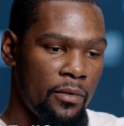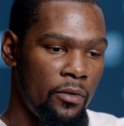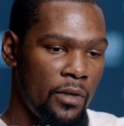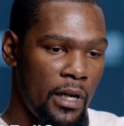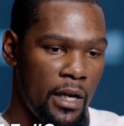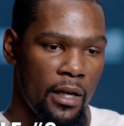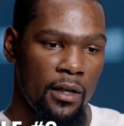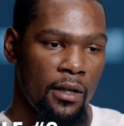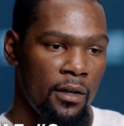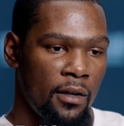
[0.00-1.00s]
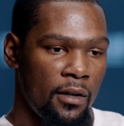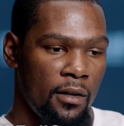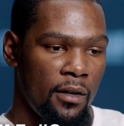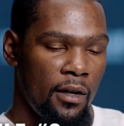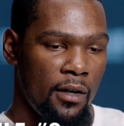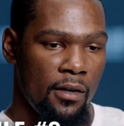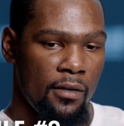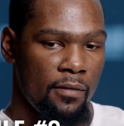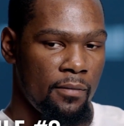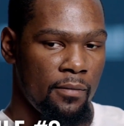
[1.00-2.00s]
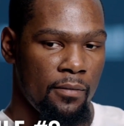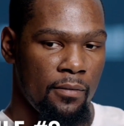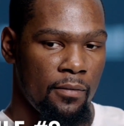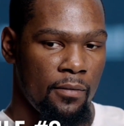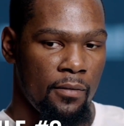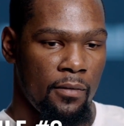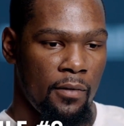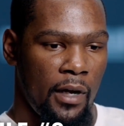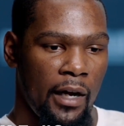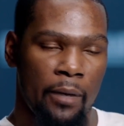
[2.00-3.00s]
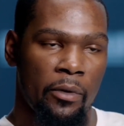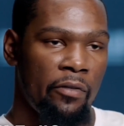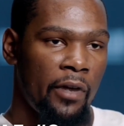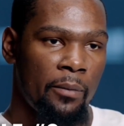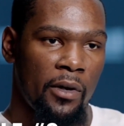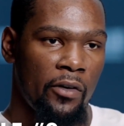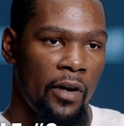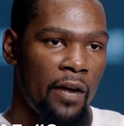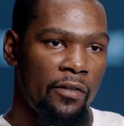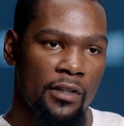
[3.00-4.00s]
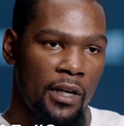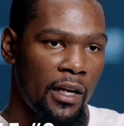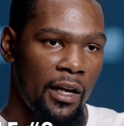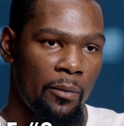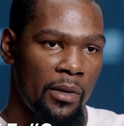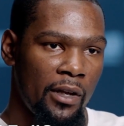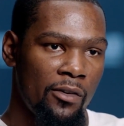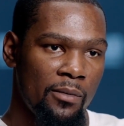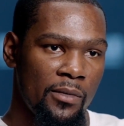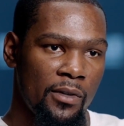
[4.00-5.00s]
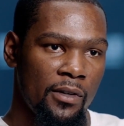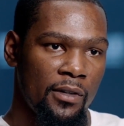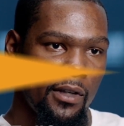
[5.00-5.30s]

or not, um, I got to perfect my craft until I can't play no more.